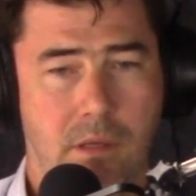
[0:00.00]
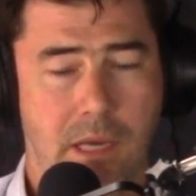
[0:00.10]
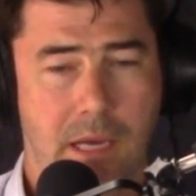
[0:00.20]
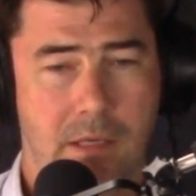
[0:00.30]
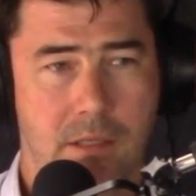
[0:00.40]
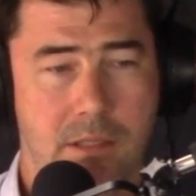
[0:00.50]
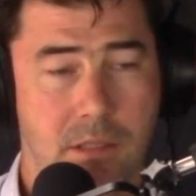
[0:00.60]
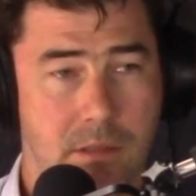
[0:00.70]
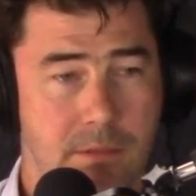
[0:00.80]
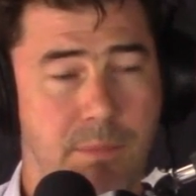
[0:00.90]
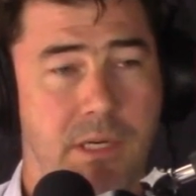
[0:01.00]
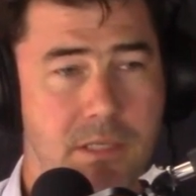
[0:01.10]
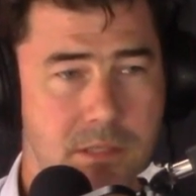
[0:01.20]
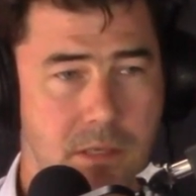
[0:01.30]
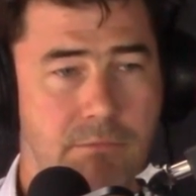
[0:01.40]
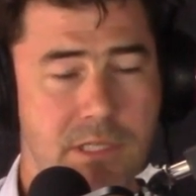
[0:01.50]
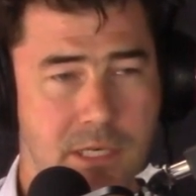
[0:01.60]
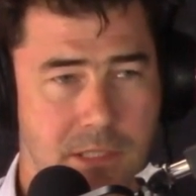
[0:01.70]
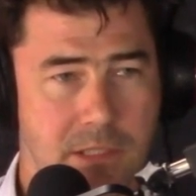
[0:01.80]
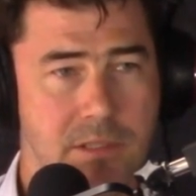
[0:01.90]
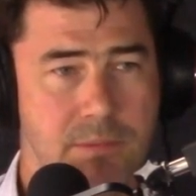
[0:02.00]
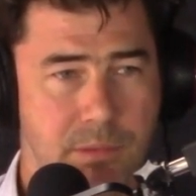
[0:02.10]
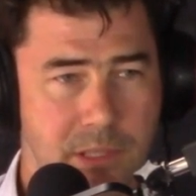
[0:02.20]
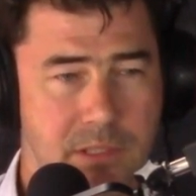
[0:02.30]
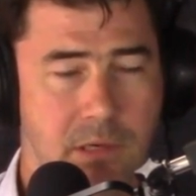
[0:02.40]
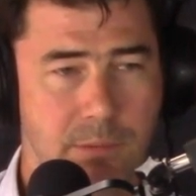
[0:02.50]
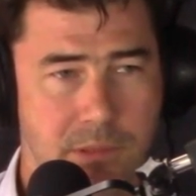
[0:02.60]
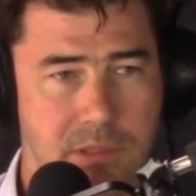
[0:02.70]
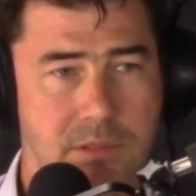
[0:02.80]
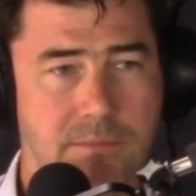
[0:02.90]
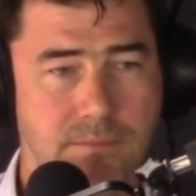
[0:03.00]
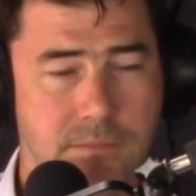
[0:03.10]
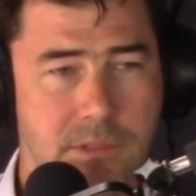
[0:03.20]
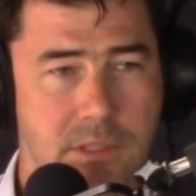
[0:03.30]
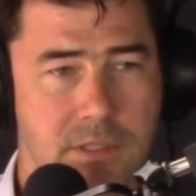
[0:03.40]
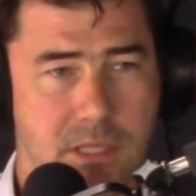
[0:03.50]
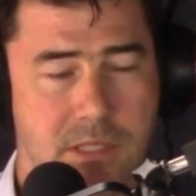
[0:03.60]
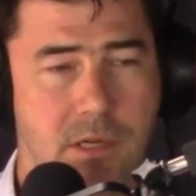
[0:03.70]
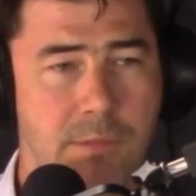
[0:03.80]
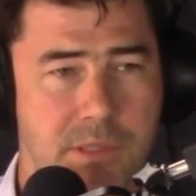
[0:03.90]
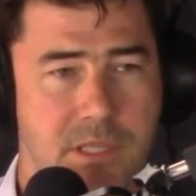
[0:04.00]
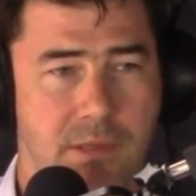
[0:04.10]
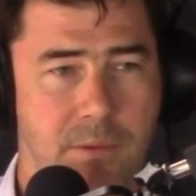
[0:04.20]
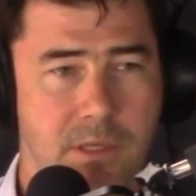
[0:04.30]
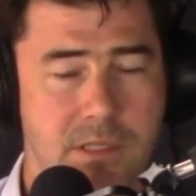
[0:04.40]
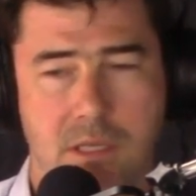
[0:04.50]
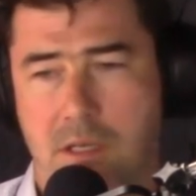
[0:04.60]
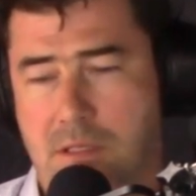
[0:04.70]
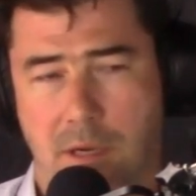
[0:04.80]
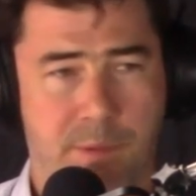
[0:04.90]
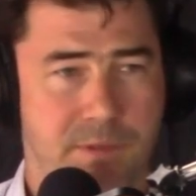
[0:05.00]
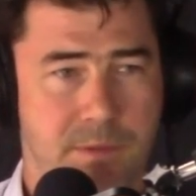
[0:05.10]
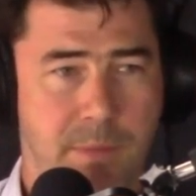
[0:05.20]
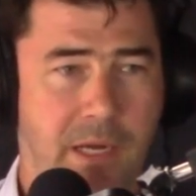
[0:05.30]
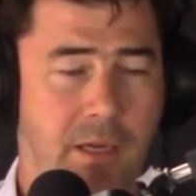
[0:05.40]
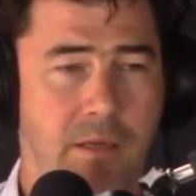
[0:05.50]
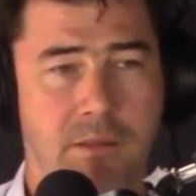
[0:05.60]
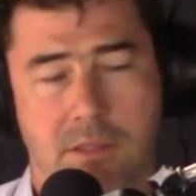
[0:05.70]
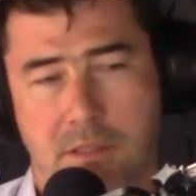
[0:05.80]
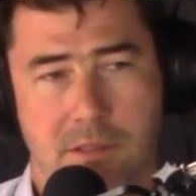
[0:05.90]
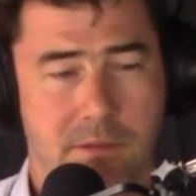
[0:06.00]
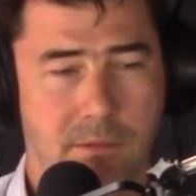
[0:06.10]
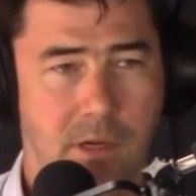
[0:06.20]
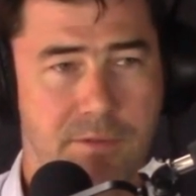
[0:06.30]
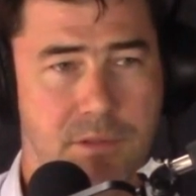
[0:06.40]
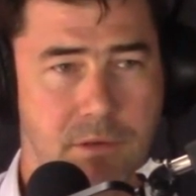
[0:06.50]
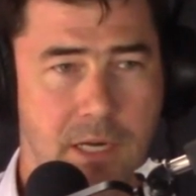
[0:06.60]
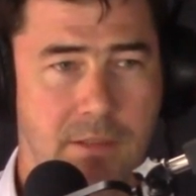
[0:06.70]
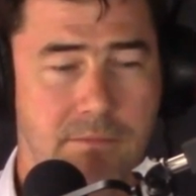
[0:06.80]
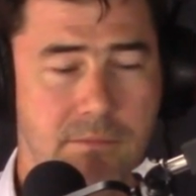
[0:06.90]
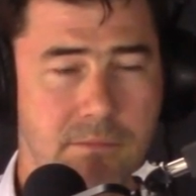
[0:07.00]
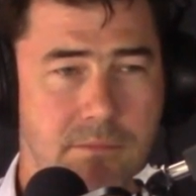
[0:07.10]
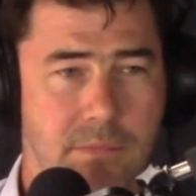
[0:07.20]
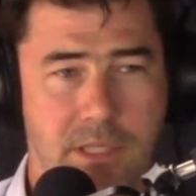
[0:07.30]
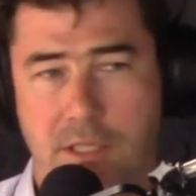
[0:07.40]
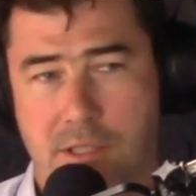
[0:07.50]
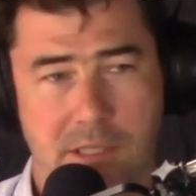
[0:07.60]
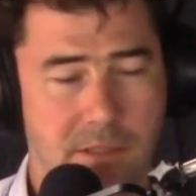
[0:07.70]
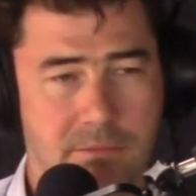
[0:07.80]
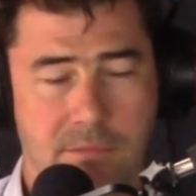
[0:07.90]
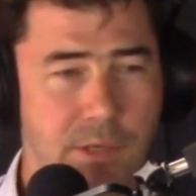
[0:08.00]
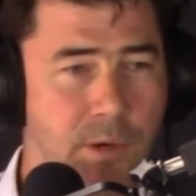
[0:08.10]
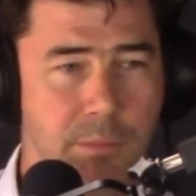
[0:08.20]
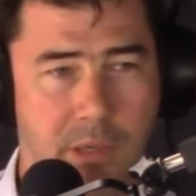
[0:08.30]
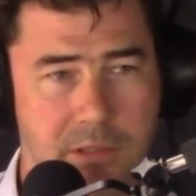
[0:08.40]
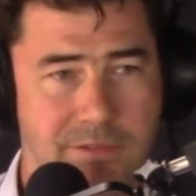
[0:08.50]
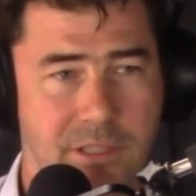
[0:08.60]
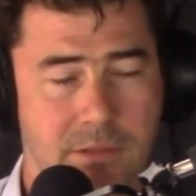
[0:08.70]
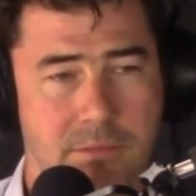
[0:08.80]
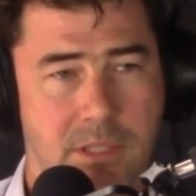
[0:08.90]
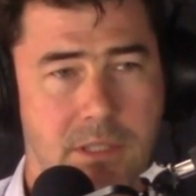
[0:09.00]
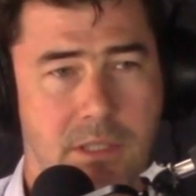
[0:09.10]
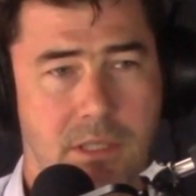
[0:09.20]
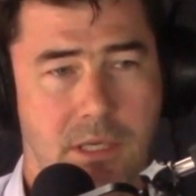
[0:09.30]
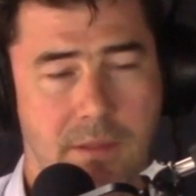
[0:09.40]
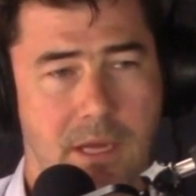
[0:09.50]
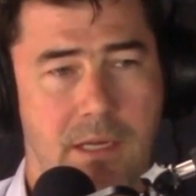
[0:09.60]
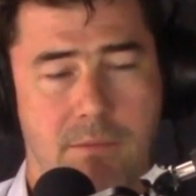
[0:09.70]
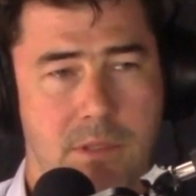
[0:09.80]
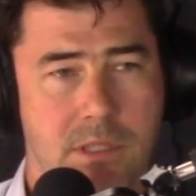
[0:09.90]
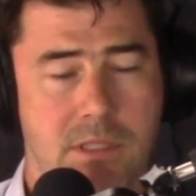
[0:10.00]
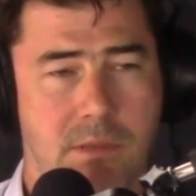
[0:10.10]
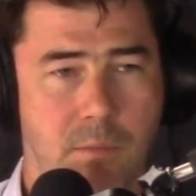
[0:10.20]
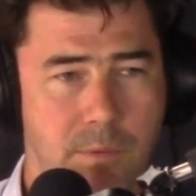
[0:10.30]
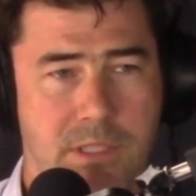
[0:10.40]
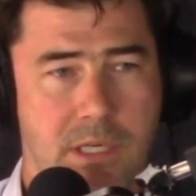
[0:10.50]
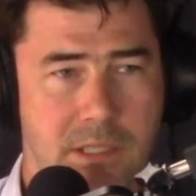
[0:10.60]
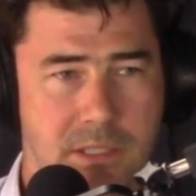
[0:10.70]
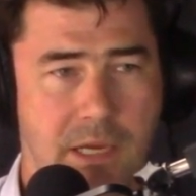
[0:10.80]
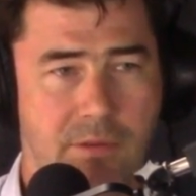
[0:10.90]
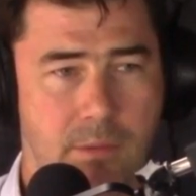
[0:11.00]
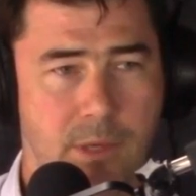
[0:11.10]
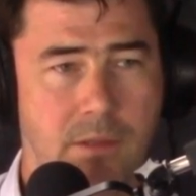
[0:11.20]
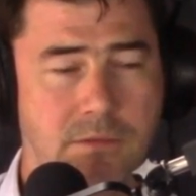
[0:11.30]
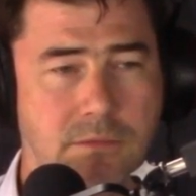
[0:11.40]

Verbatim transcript: and they'd been in residential in, in, Cyprus. So the Cyprus thing was Cyprus was mega, life was great, and you didn't you weren't part of it. And then it was what we did in South Armagh.